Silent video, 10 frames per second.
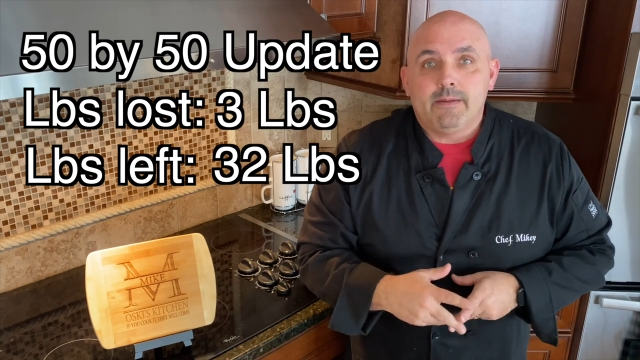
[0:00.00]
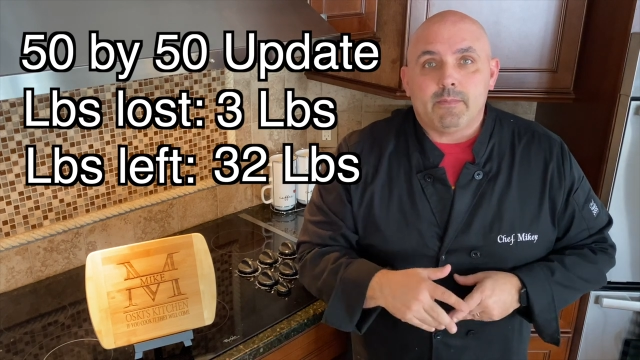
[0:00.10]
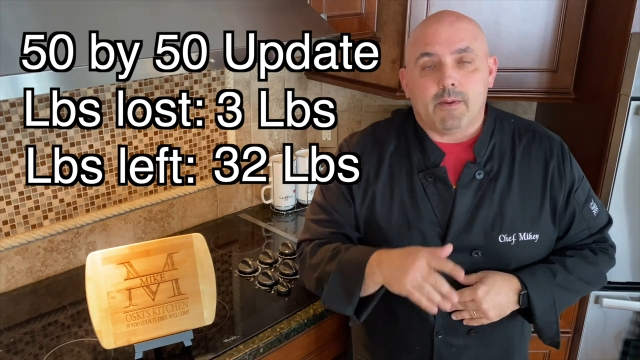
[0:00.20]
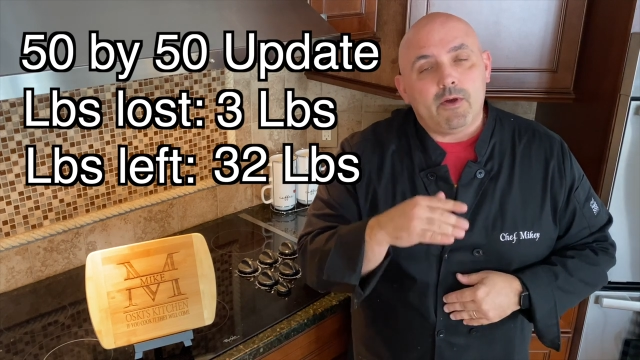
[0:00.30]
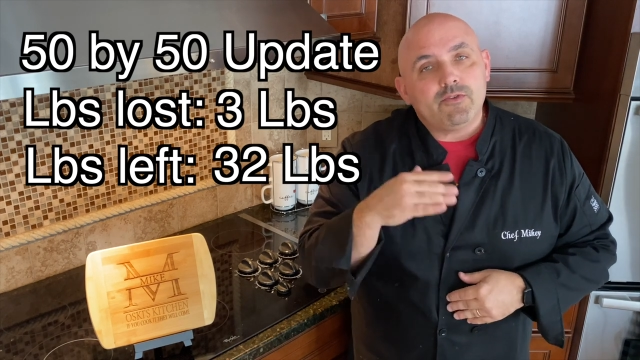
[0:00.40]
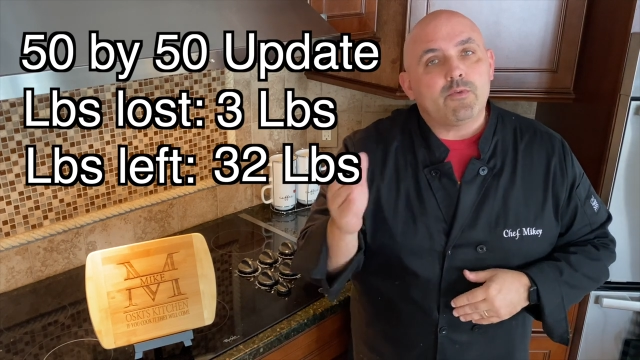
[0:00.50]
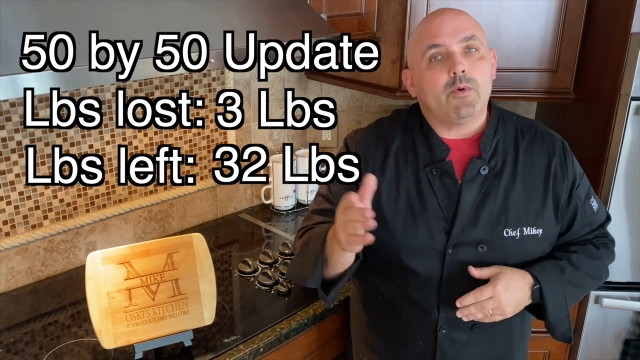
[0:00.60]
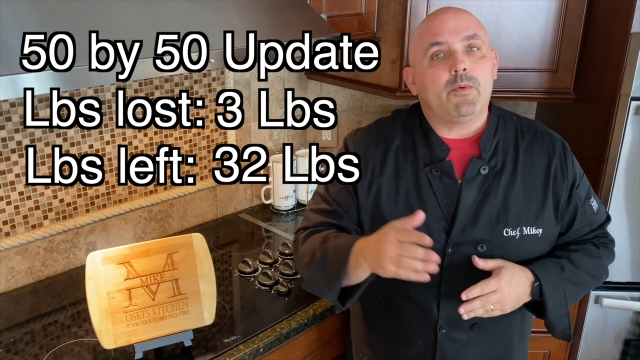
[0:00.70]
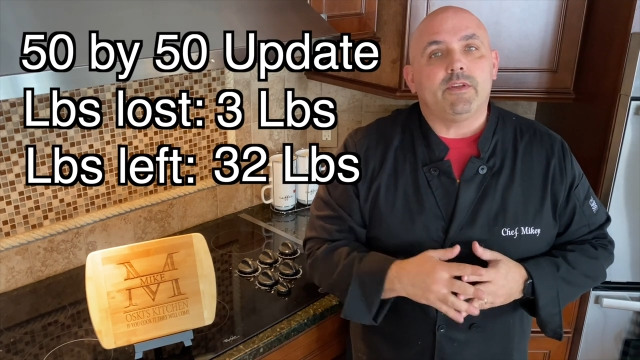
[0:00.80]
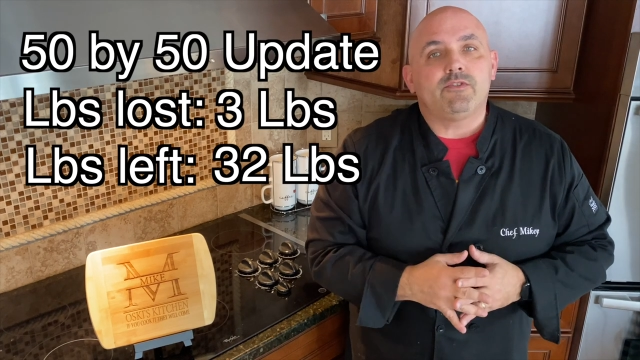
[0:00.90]
but I'm also
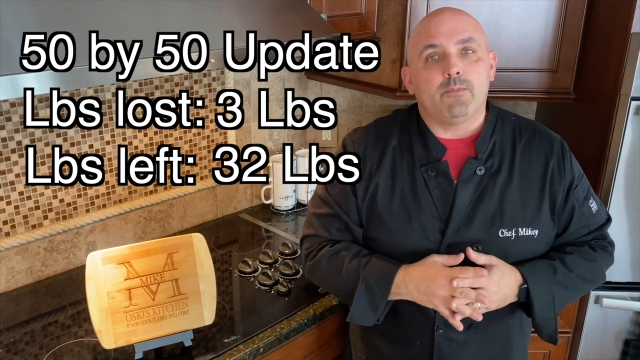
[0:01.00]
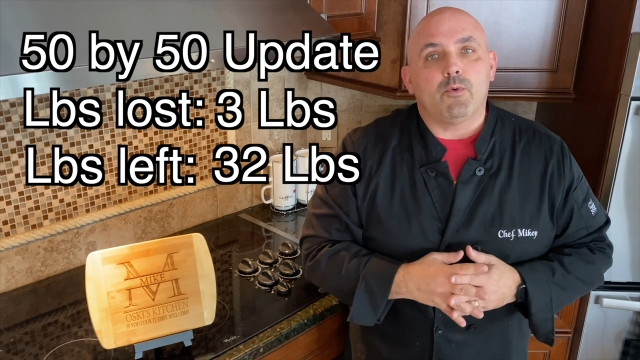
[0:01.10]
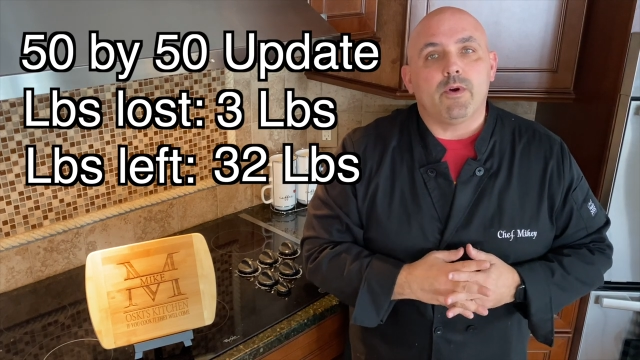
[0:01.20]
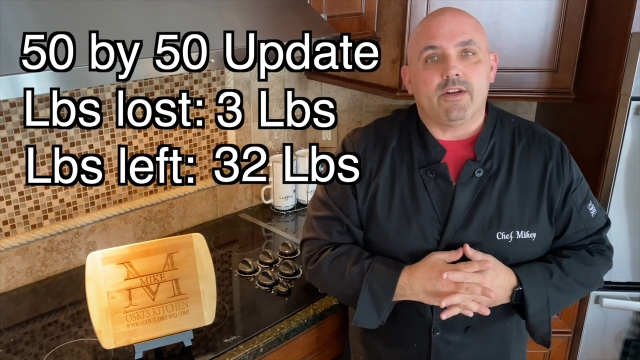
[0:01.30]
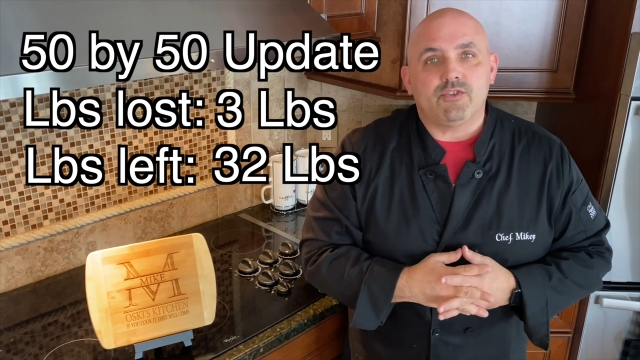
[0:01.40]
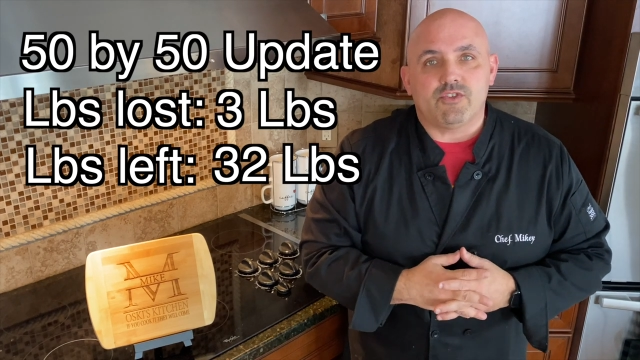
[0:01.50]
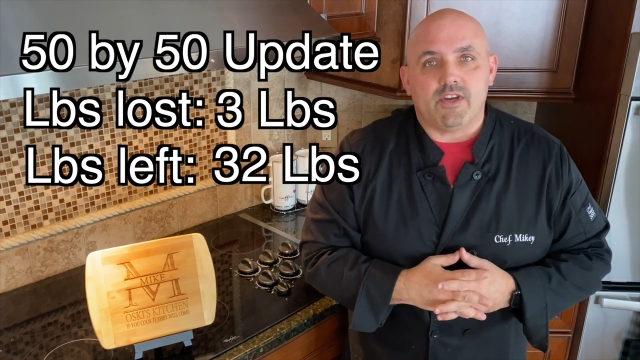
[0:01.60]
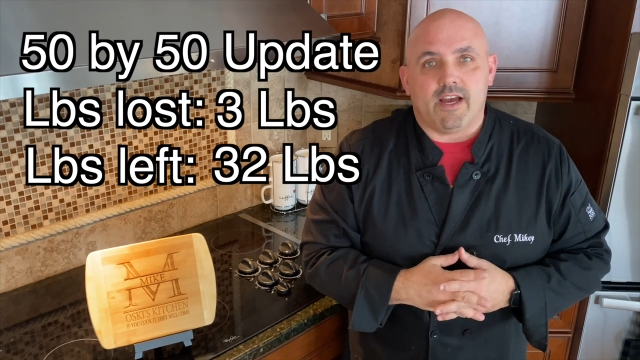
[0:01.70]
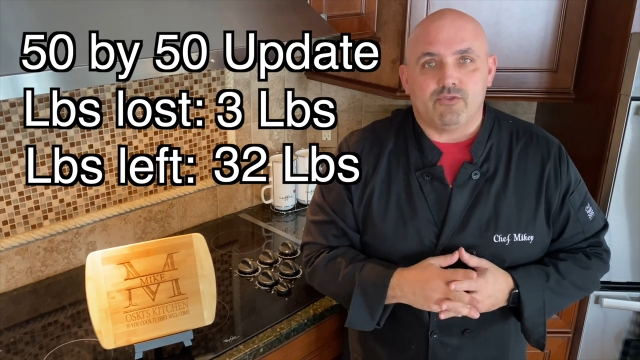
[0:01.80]
throwing in some more exercise.